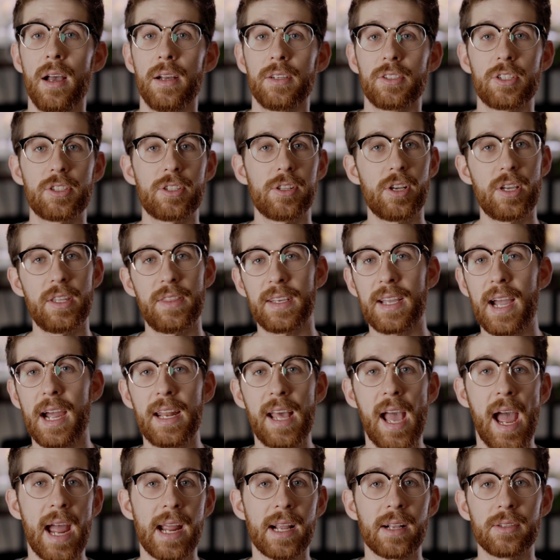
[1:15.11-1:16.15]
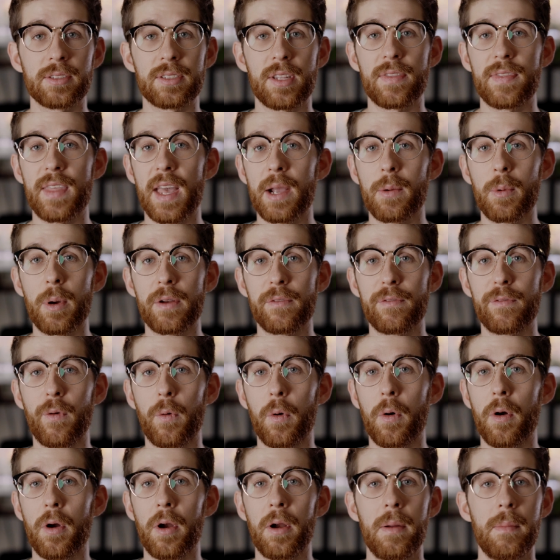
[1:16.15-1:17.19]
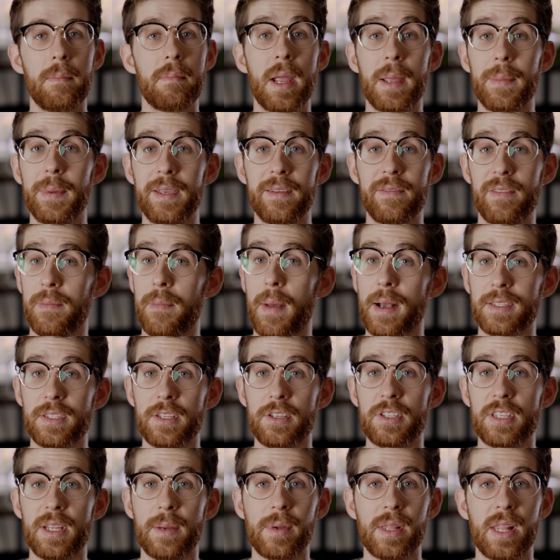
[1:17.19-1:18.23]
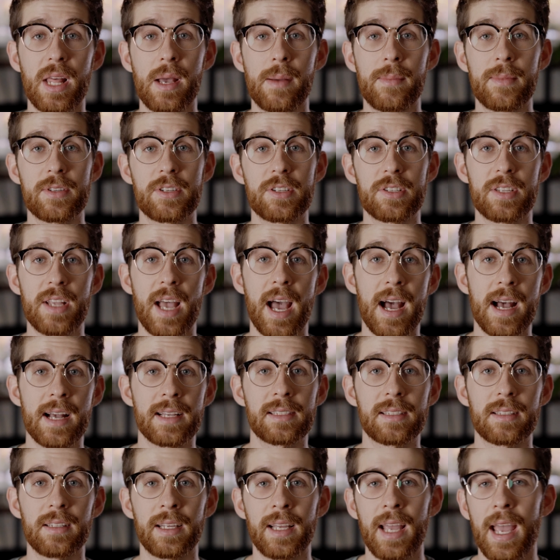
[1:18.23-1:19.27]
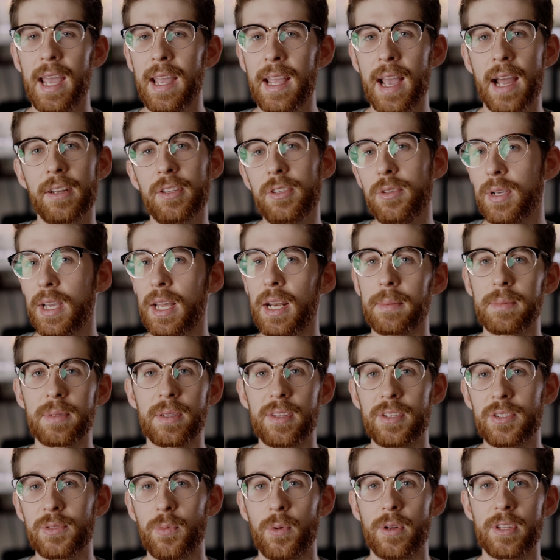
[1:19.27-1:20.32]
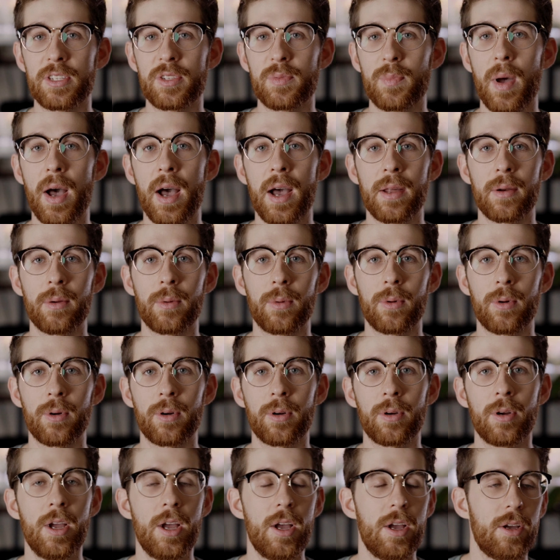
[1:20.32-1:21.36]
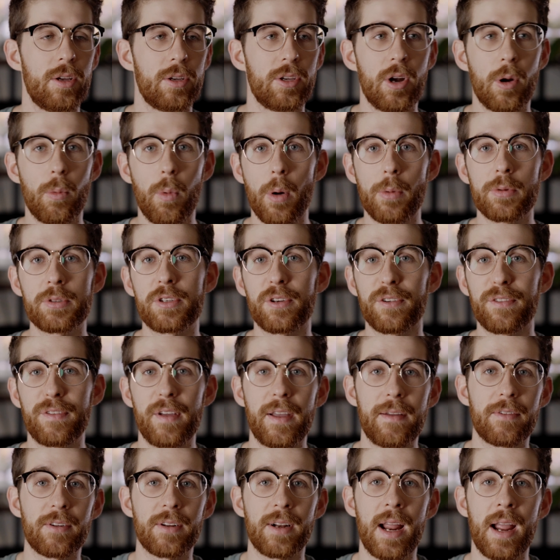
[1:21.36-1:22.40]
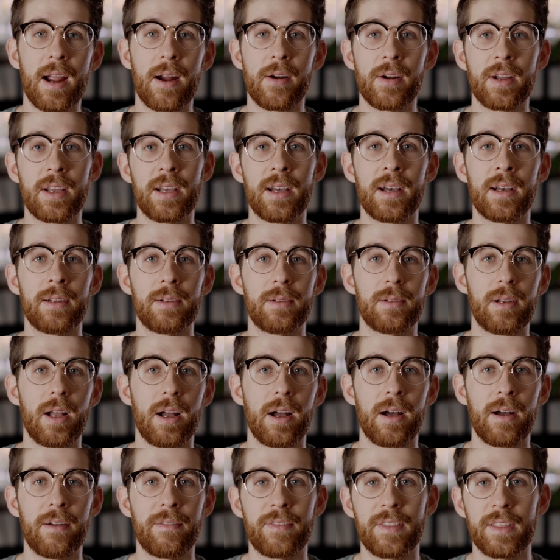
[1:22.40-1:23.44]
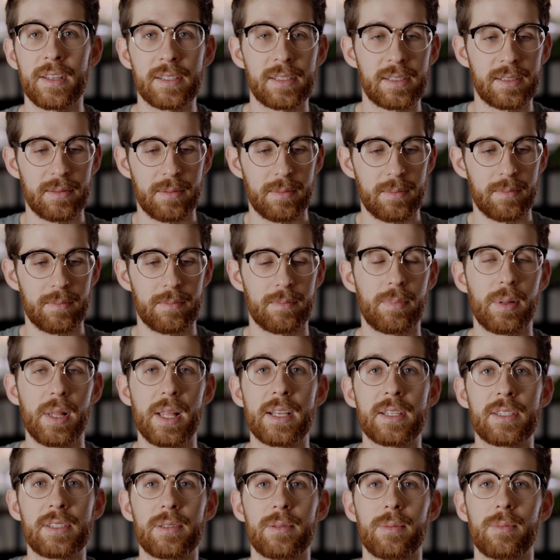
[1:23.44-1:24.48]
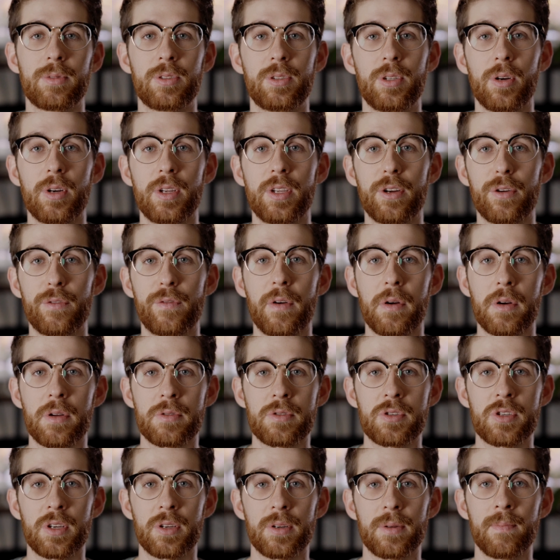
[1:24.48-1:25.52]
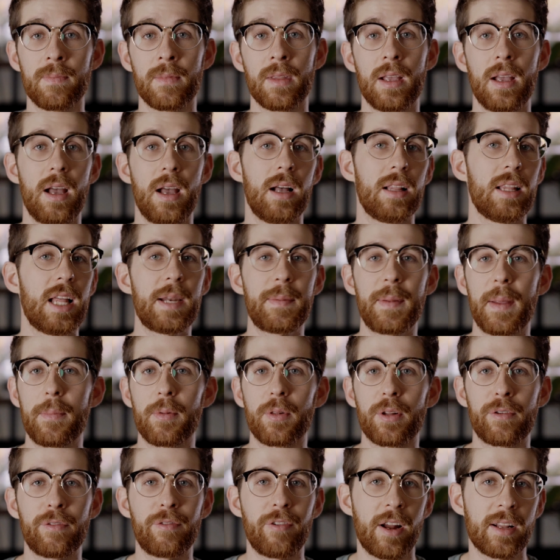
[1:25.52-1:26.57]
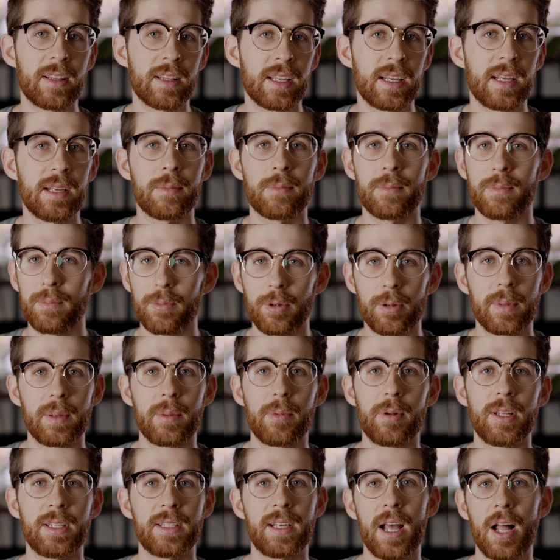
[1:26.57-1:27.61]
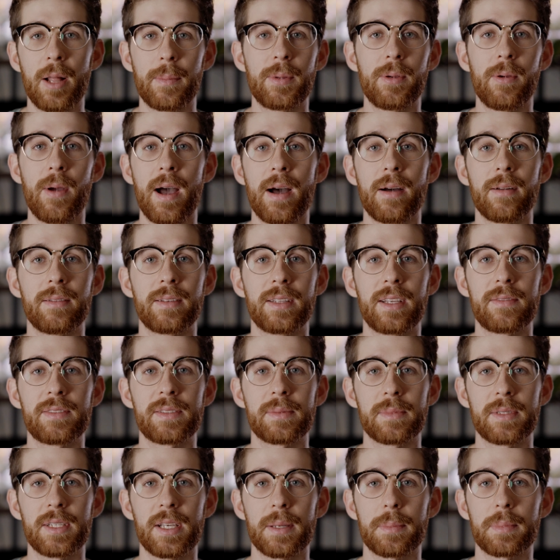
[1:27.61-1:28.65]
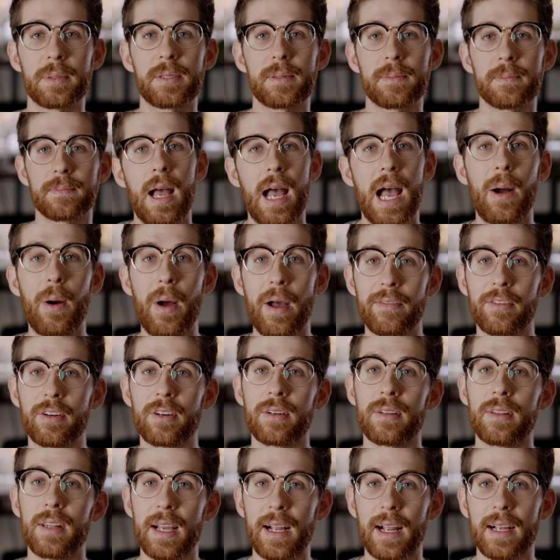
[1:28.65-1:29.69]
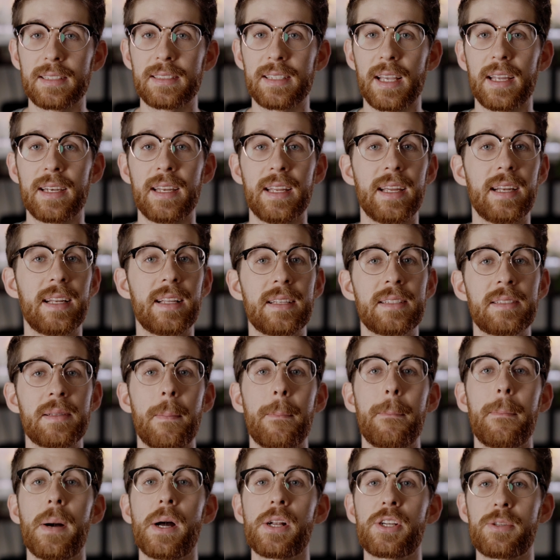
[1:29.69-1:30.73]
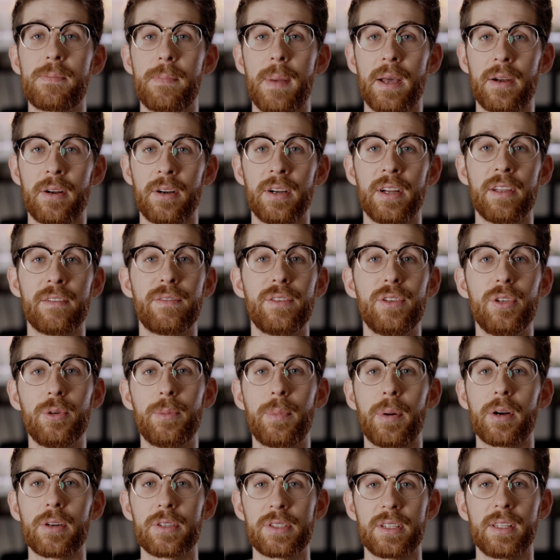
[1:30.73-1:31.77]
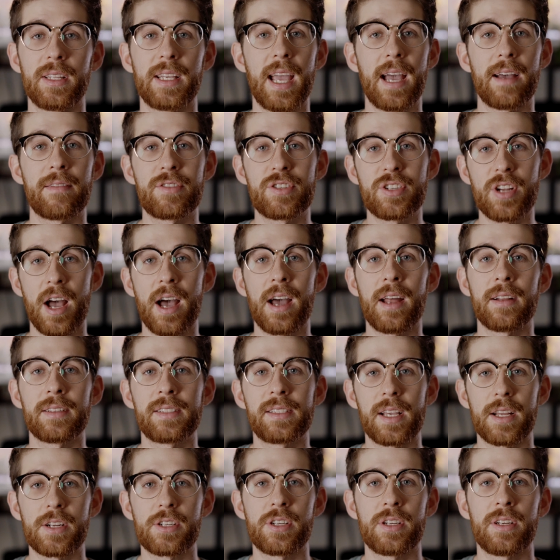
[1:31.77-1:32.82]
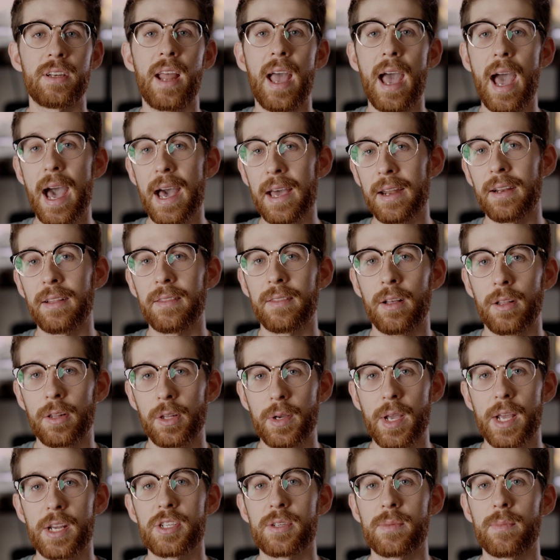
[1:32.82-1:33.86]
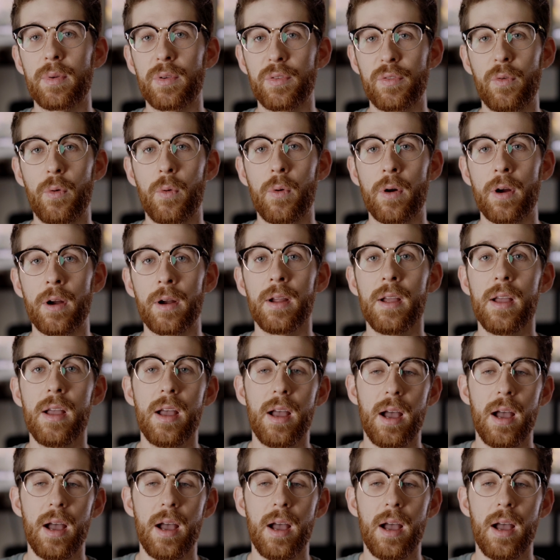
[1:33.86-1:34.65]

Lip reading: just look at the kind of angles that they went for, maybe even message some of them and just ask like, hey, how did you get up to this one spot? Or, what was your favorite area of this place during your photo shoot? A lot of people are friendly and will be willing to help you out and give some tips. However, like I said, it is much better if you personally have shot a session at a location before